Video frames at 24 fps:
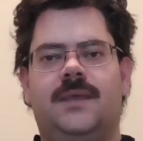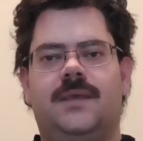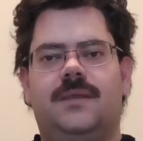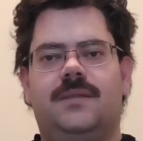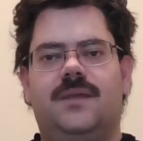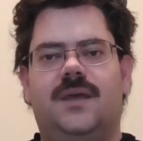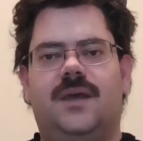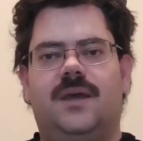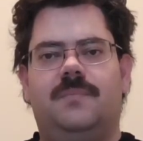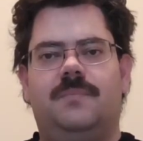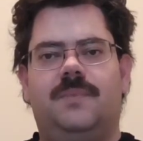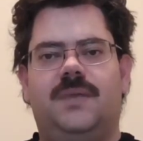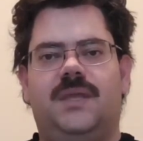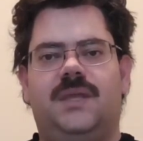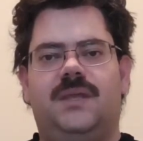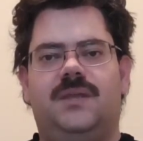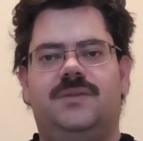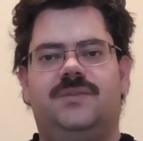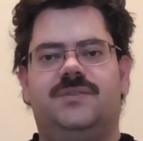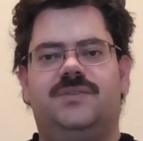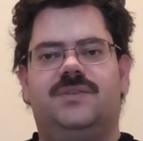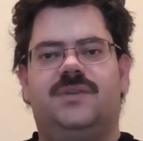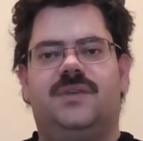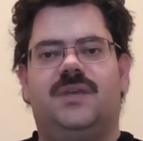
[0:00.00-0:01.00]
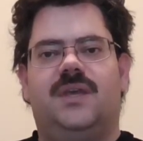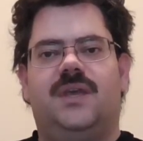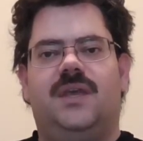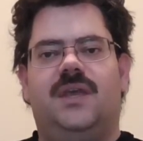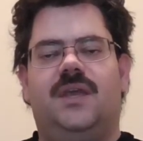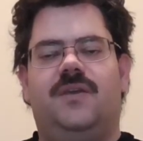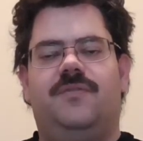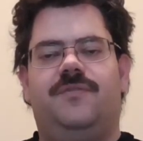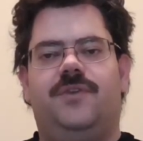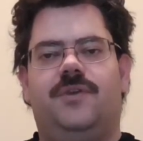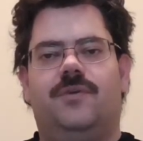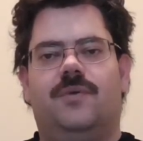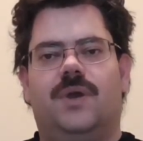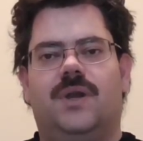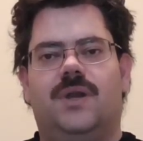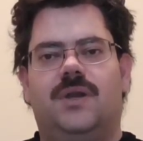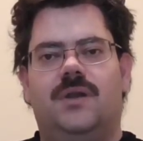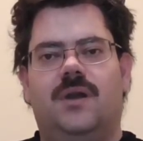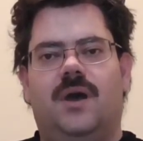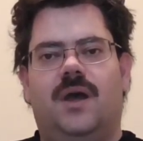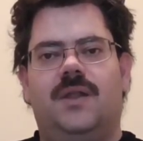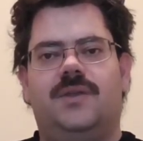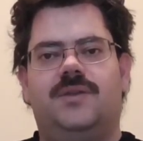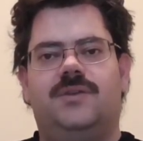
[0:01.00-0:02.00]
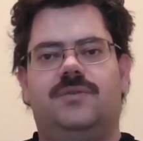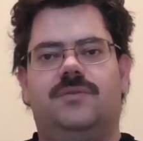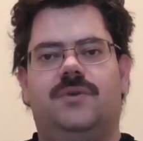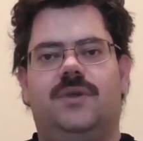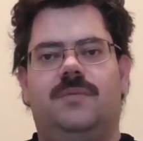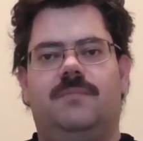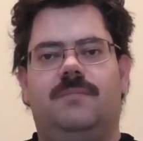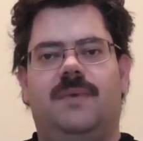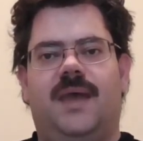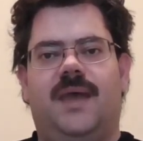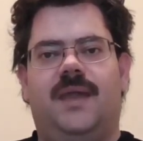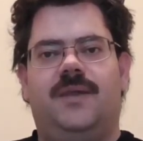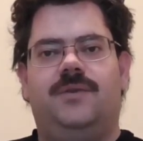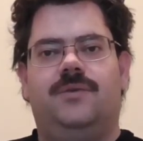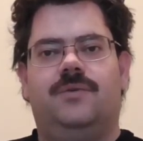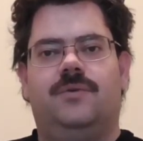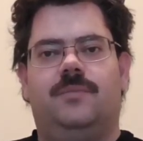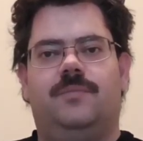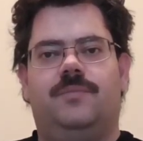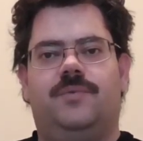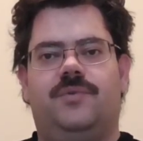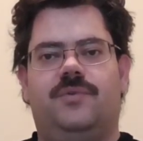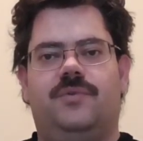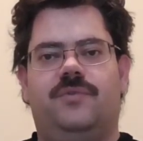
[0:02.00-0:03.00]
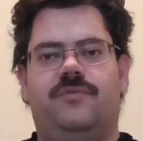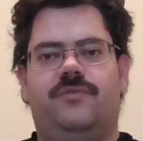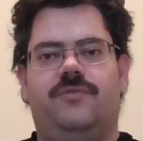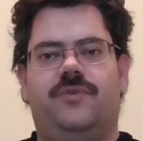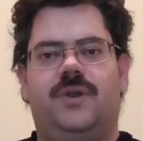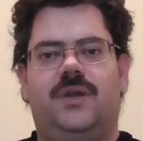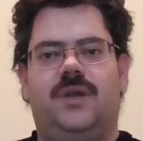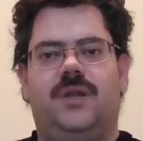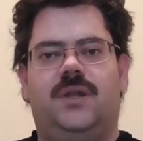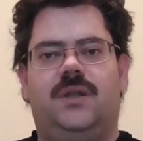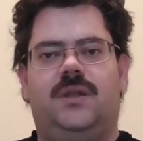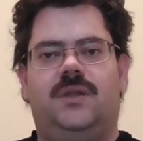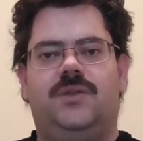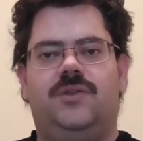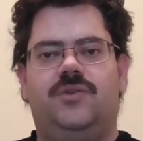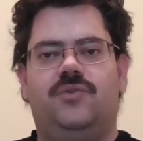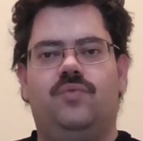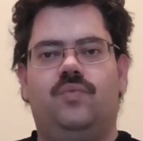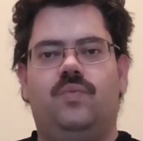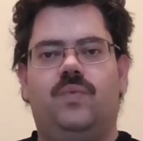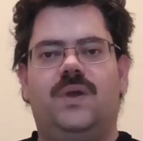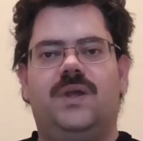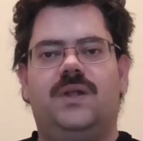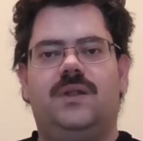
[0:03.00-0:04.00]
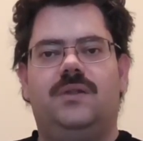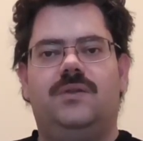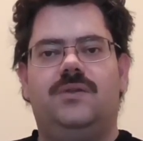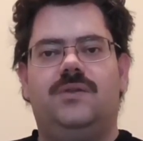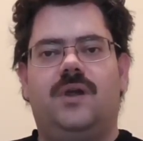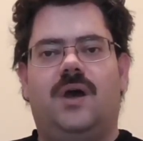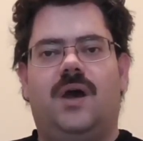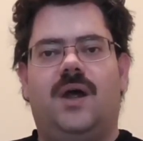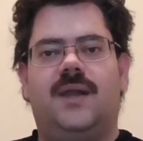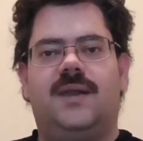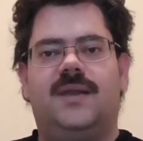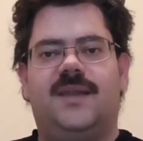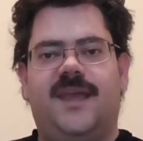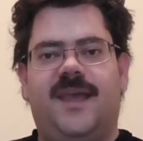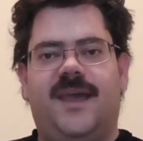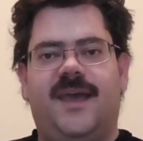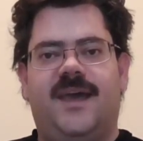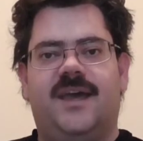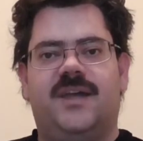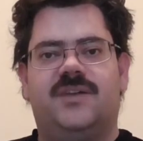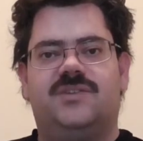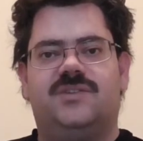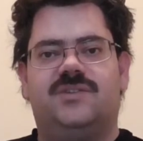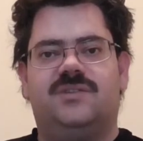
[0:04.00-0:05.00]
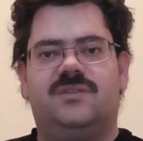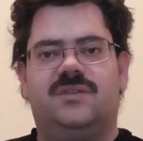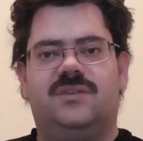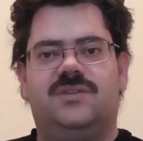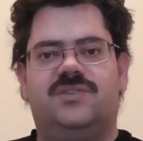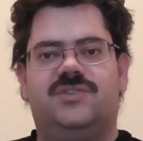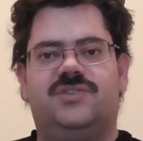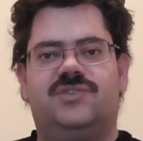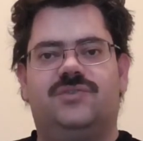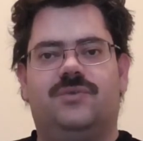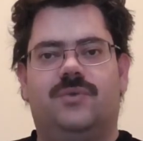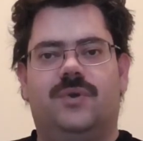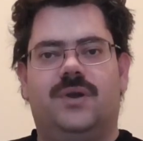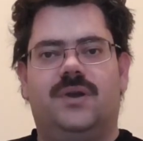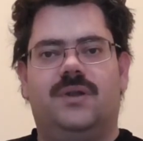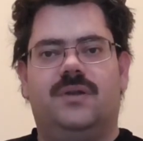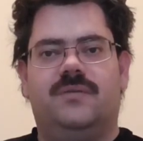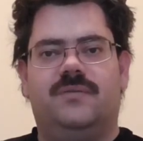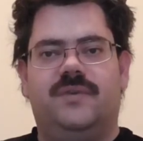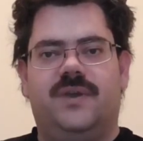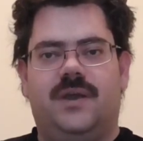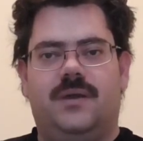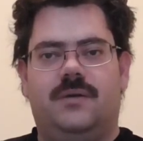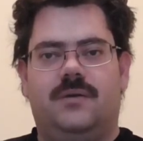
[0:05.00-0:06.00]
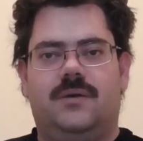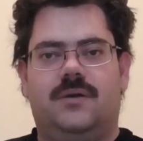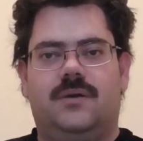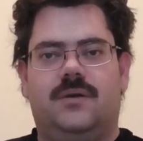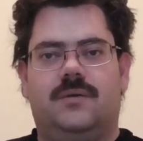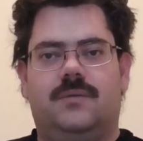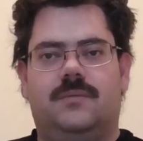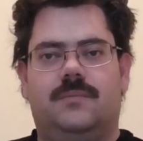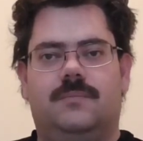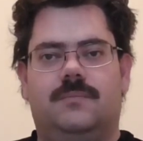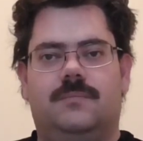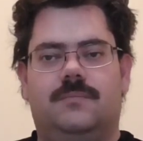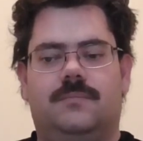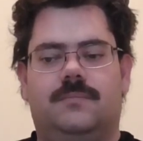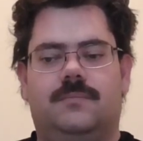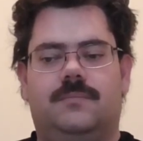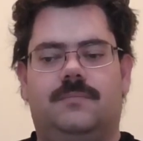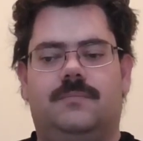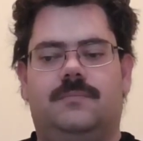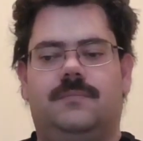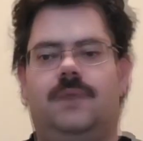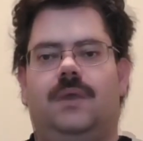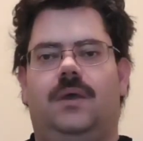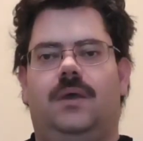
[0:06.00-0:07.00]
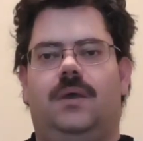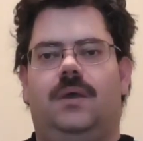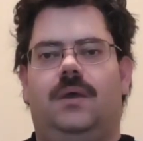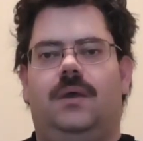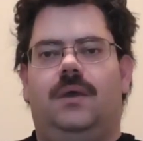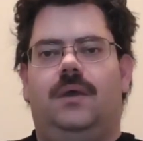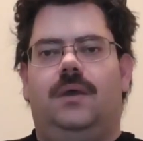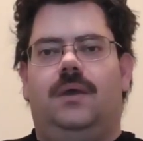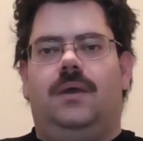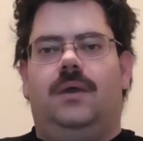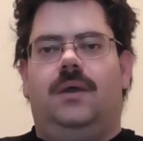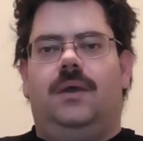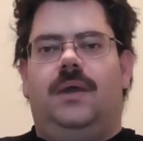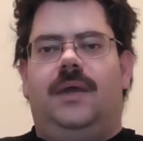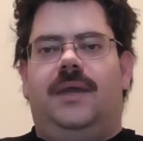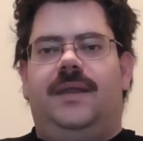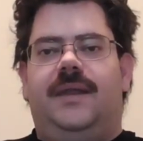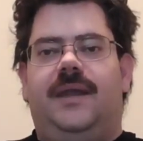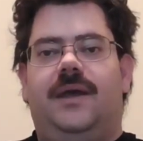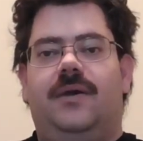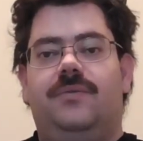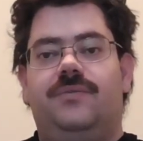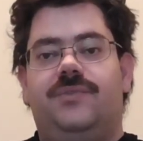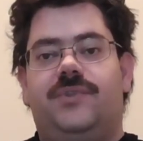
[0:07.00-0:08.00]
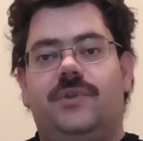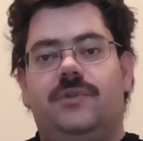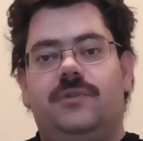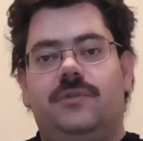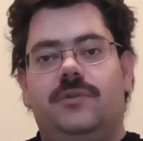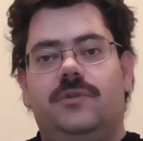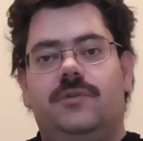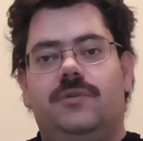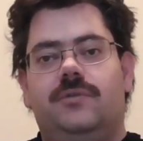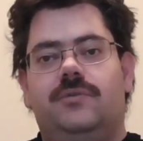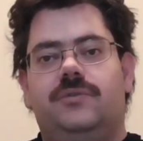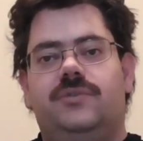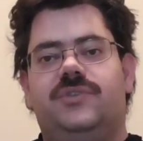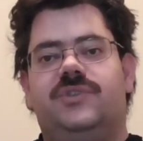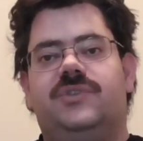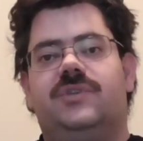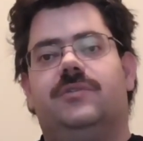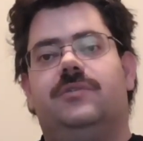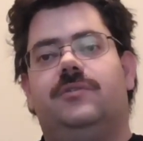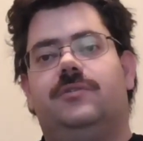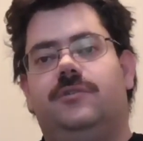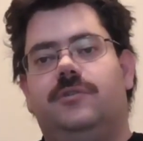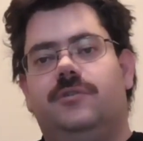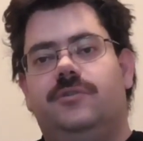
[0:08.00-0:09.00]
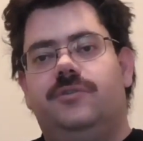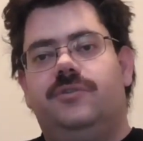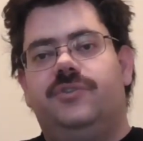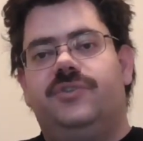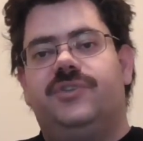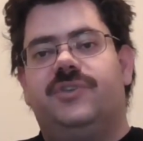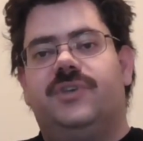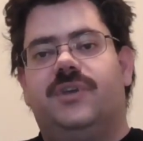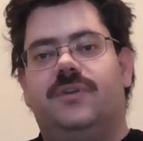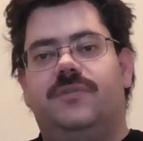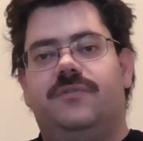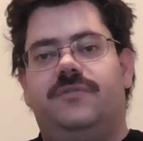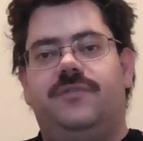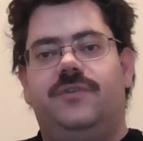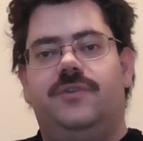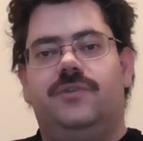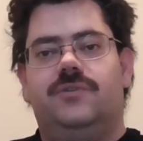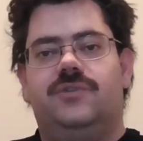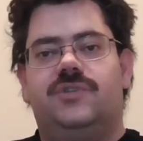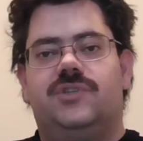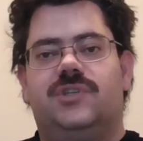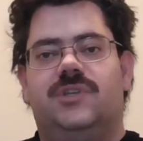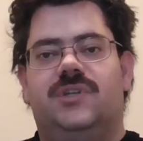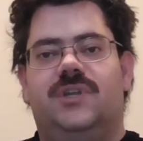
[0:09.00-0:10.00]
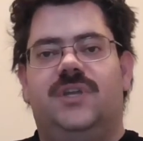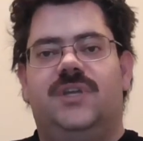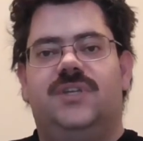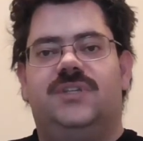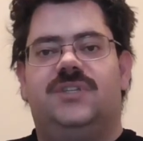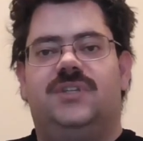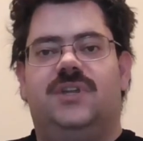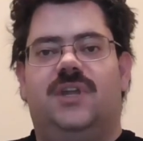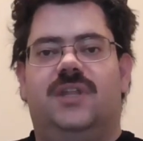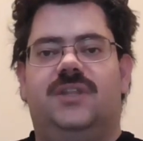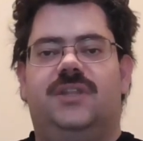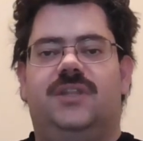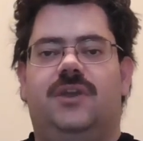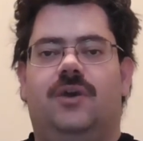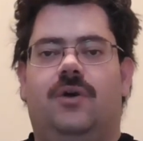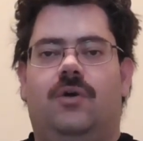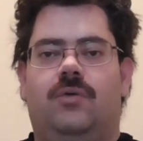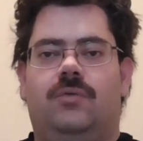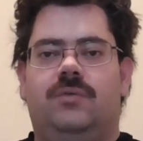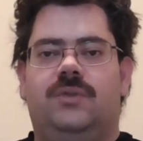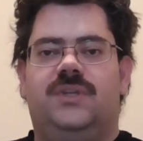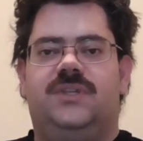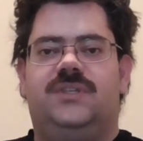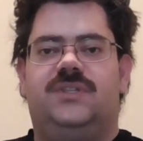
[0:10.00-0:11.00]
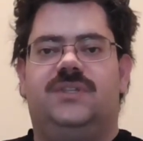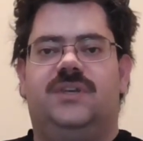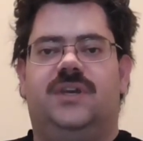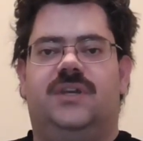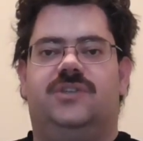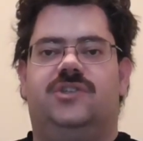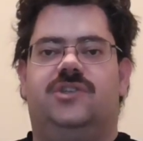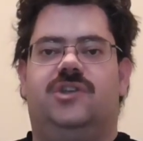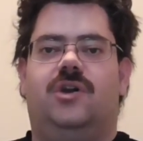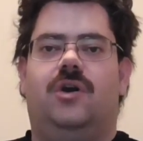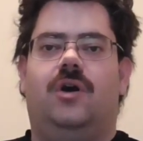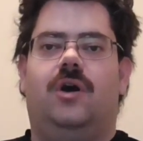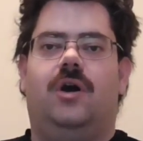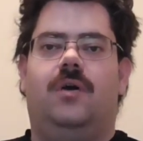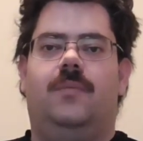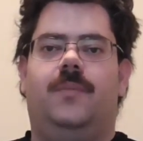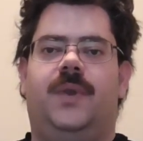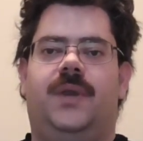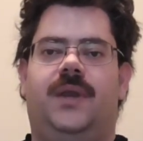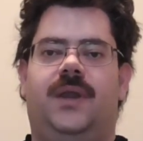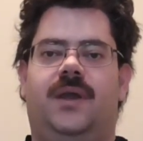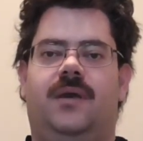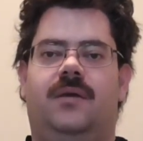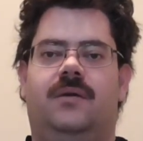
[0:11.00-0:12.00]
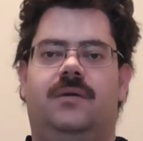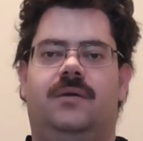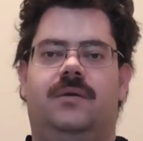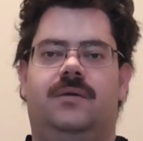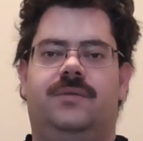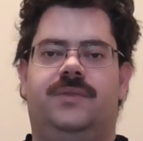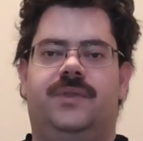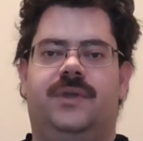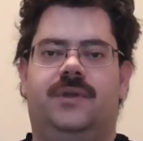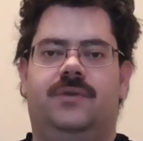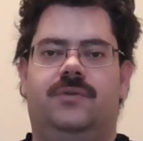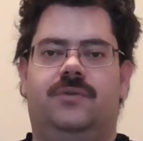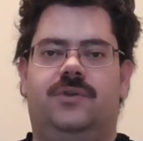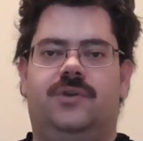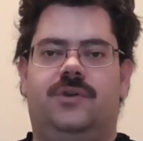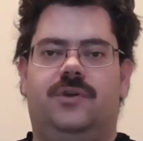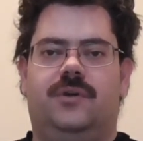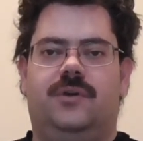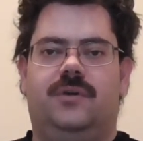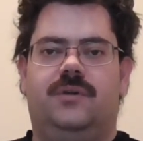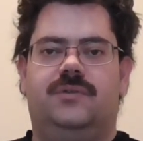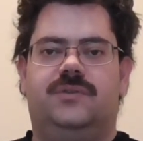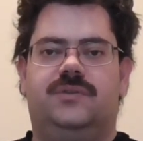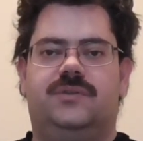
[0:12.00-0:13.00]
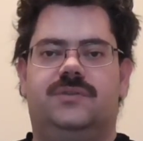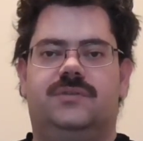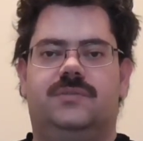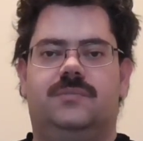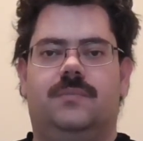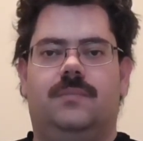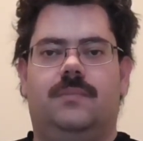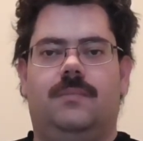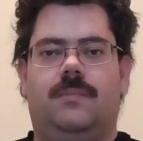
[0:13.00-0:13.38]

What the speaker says: That means if you are not doing manual proofreading, you will not catch this sort of error. Now, the lose-loose confusion is not the only such common error that occurs.